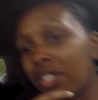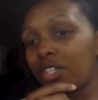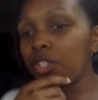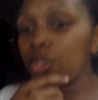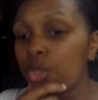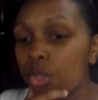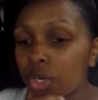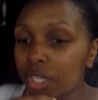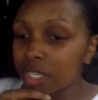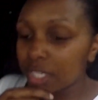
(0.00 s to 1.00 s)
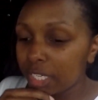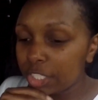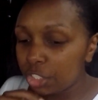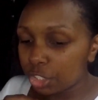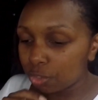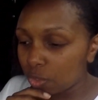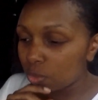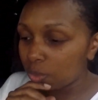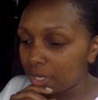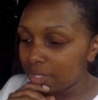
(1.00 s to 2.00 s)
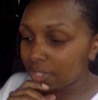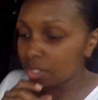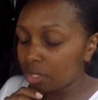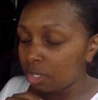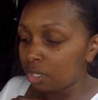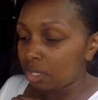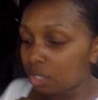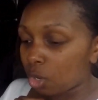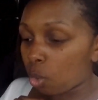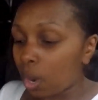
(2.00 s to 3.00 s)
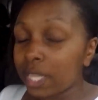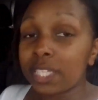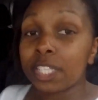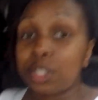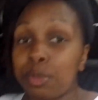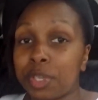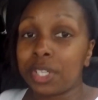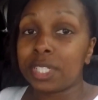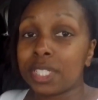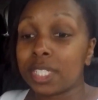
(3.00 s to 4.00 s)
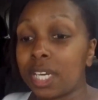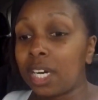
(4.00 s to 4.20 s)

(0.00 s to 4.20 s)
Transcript: New York in general was quite the experience.